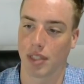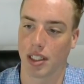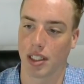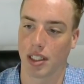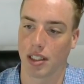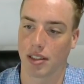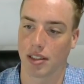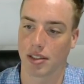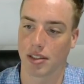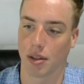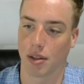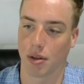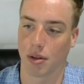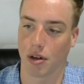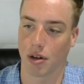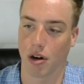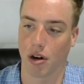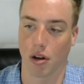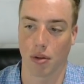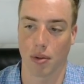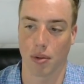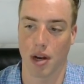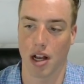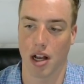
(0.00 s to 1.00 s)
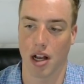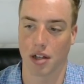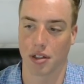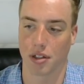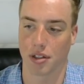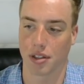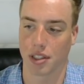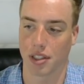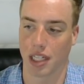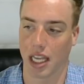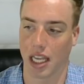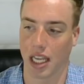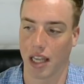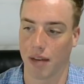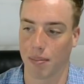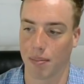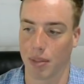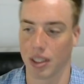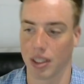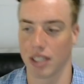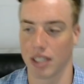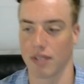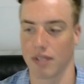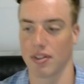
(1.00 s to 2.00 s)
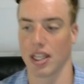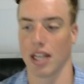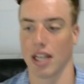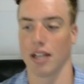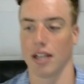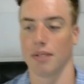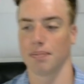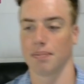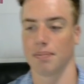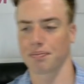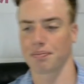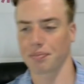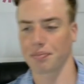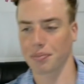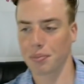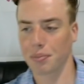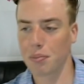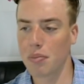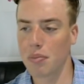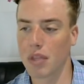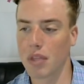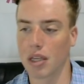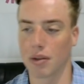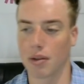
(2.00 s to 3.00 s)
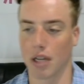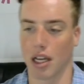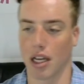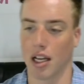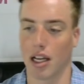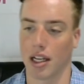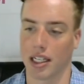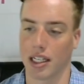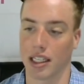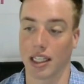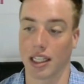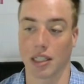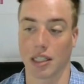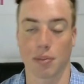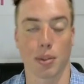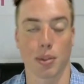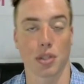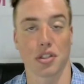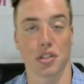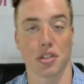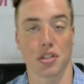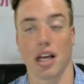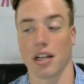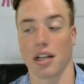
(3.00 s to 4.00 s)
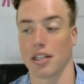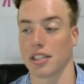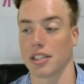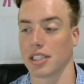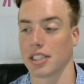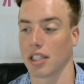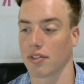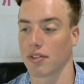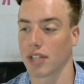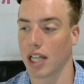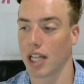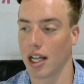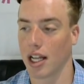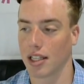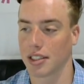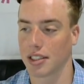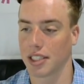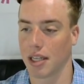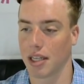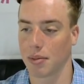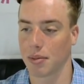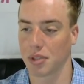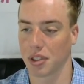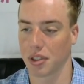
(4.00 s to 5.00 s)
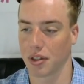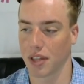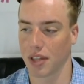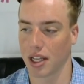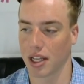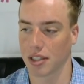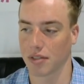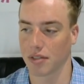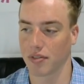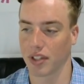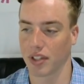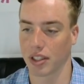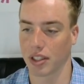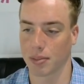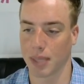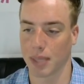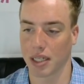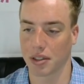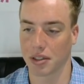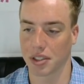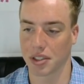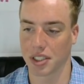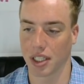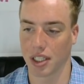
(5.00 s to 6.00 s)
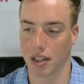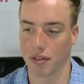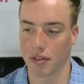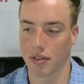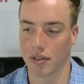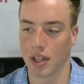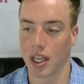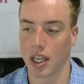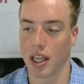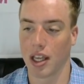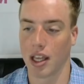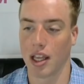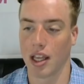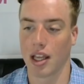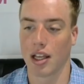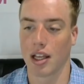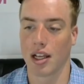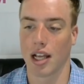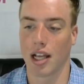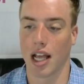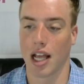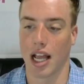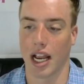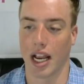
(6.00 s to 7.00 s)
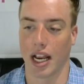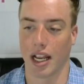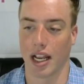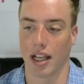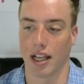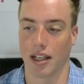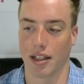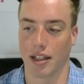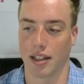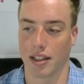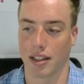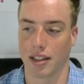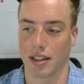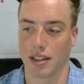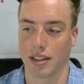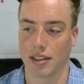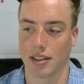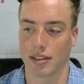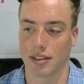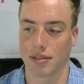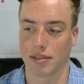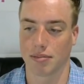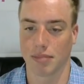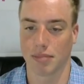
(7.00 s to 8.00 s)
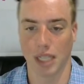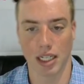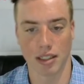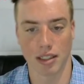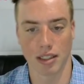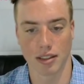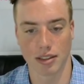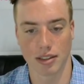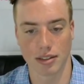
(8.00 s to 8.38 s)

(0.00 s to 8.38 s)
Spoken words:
So Carl Rogers, again, believed that he linked personality to self-concepts, your thoughts and feelings about yourself, and yeah,